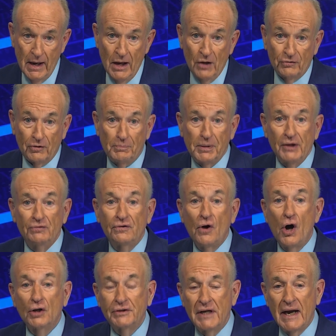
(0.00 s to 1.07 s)
So please
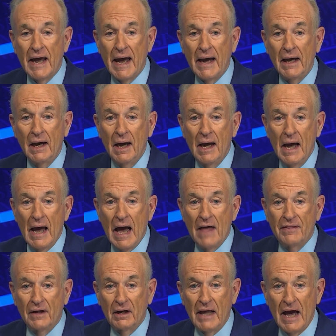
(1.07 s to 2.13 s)
call today, and
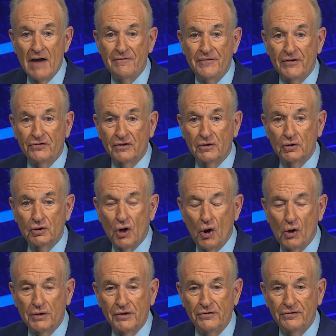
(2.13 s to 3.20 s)
they'll have physical
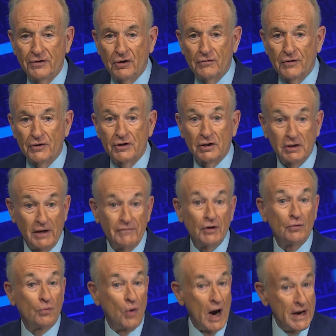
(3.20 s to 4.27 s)
gold and silver delivered
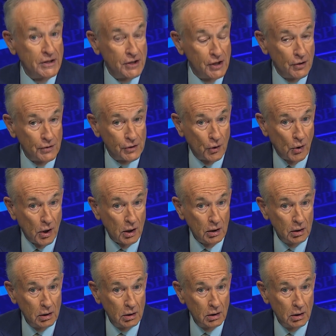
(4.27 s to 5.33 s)
right to your door
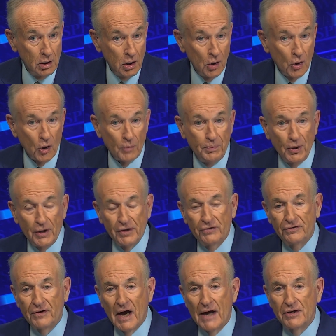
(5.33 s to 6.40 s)
or put
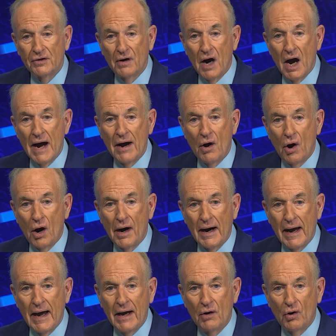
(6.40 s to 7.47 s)
inside your
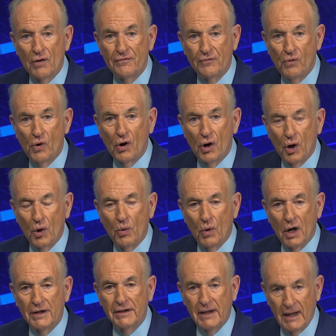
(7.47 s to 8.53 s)
IRA or
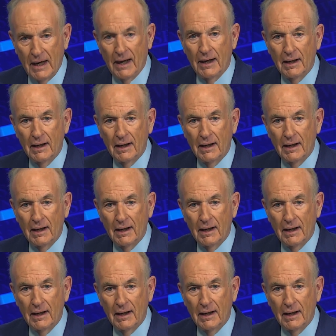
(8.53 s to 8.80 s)
401k.